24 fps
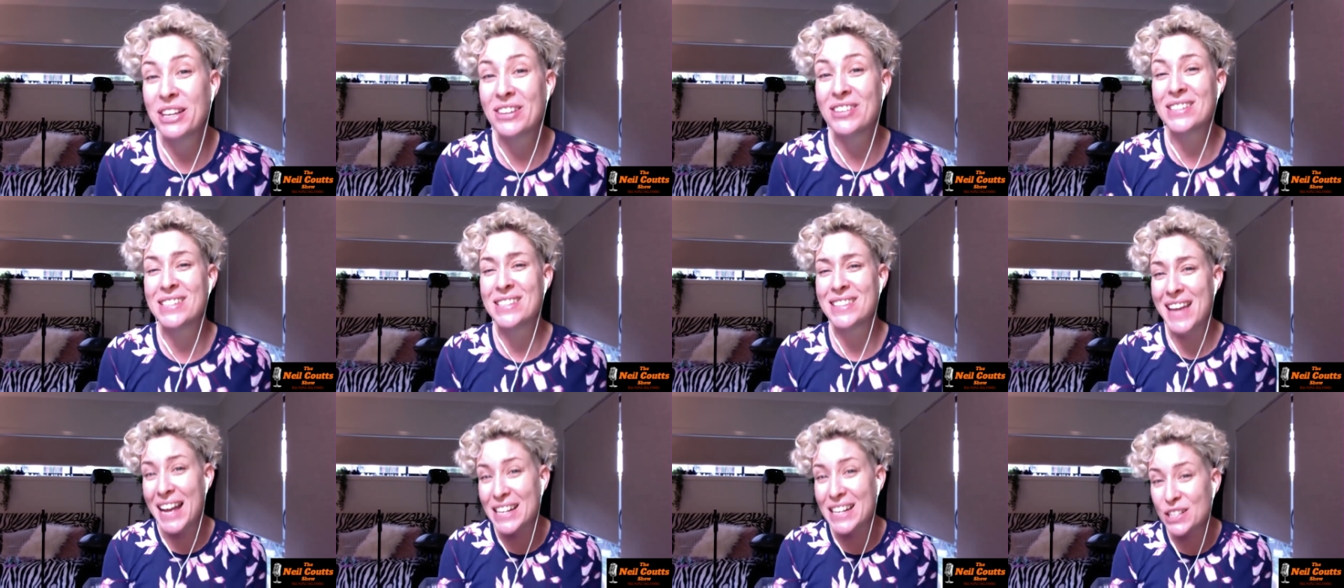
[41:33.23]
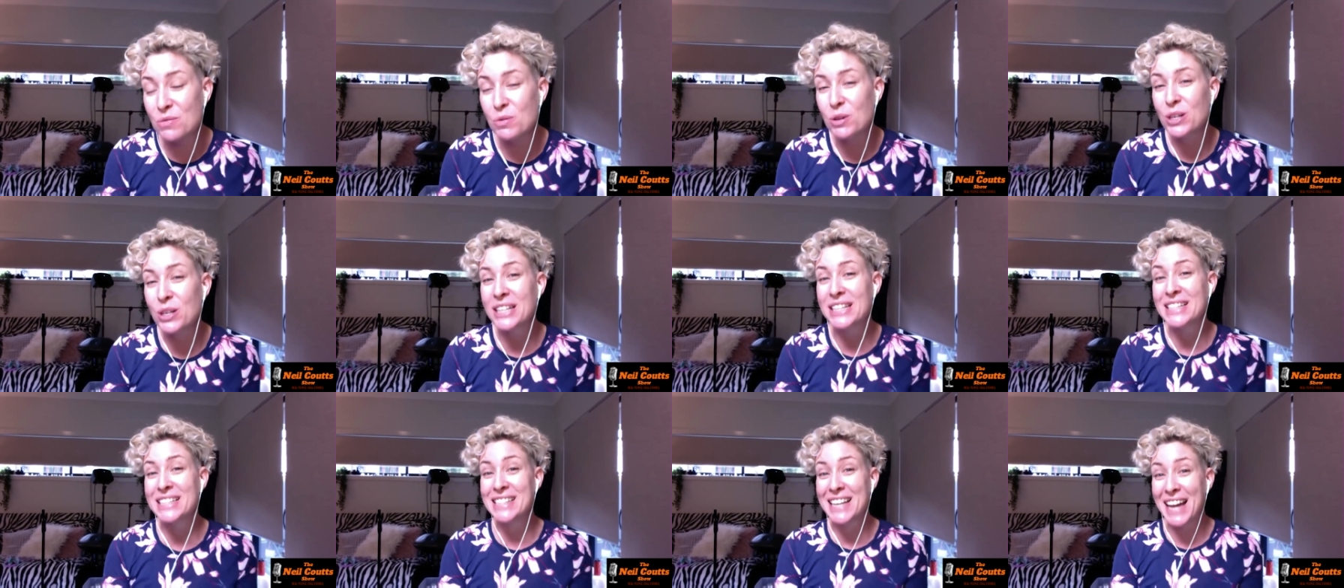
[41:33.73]
because that's
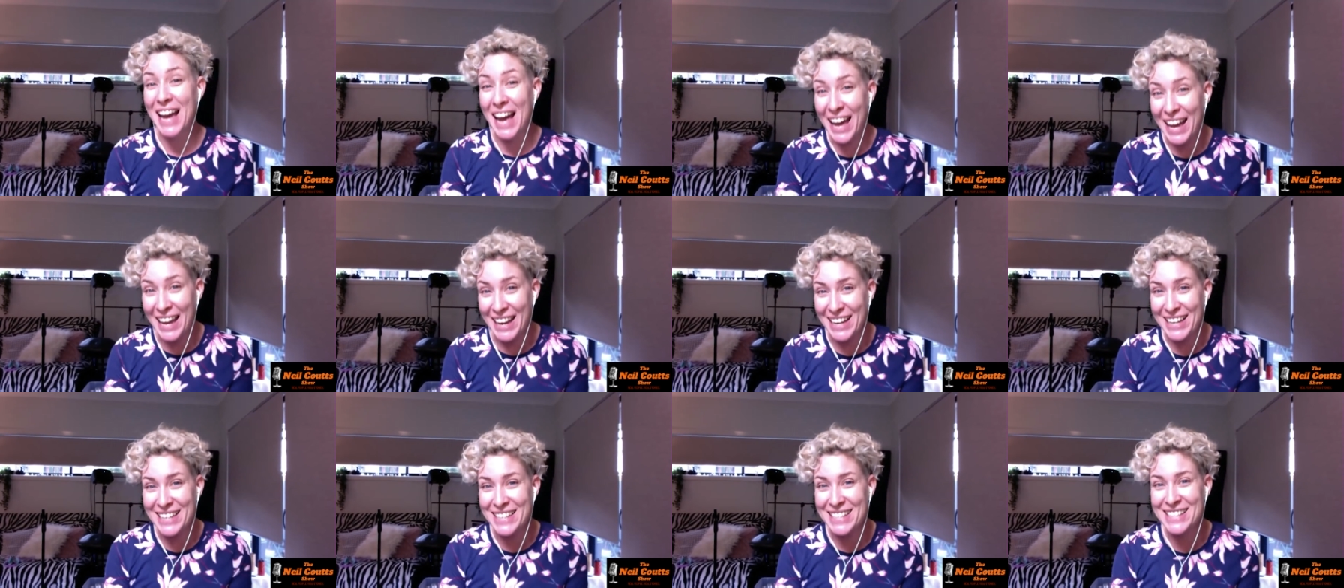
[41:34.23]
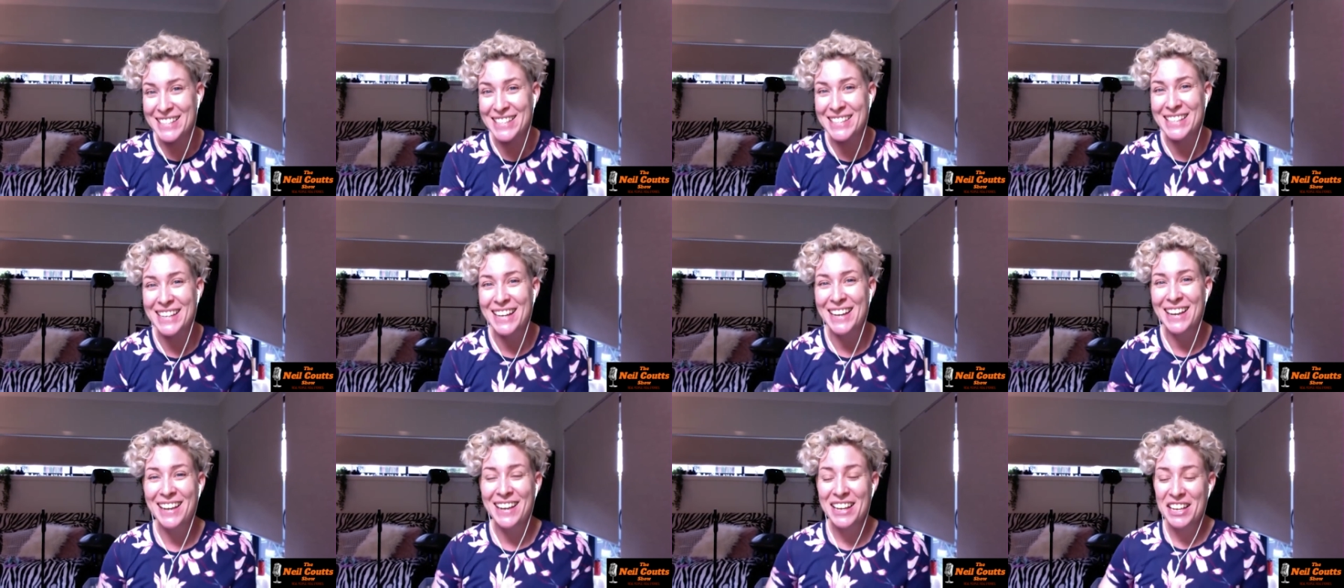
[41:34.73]
what it takes.
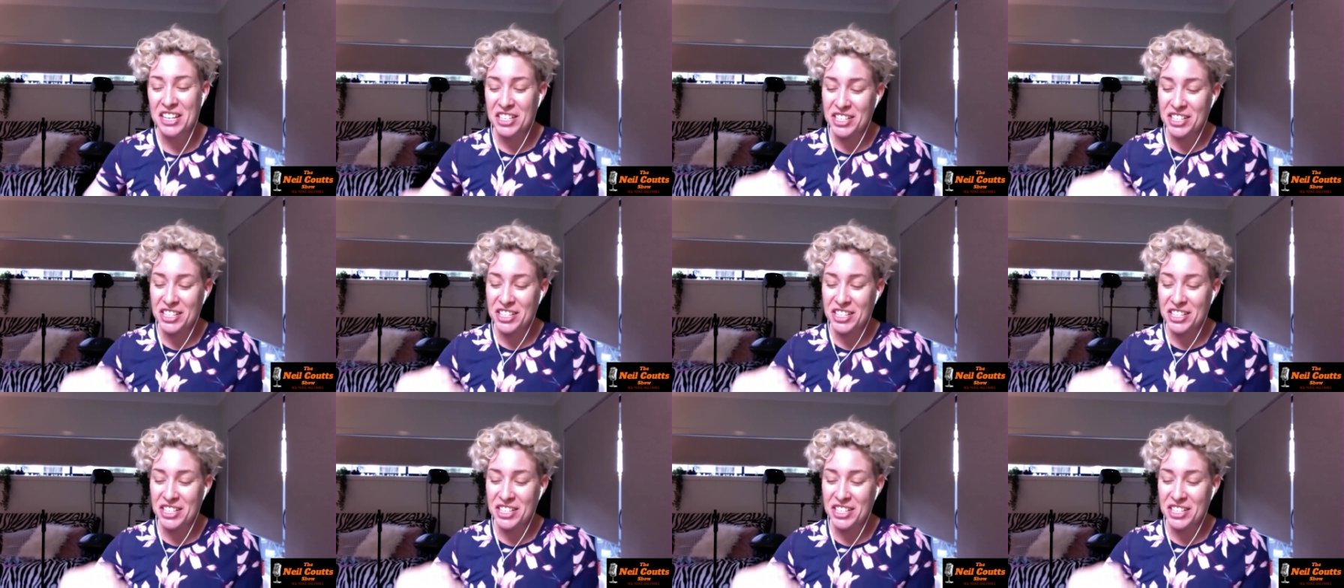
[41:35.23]
Mm.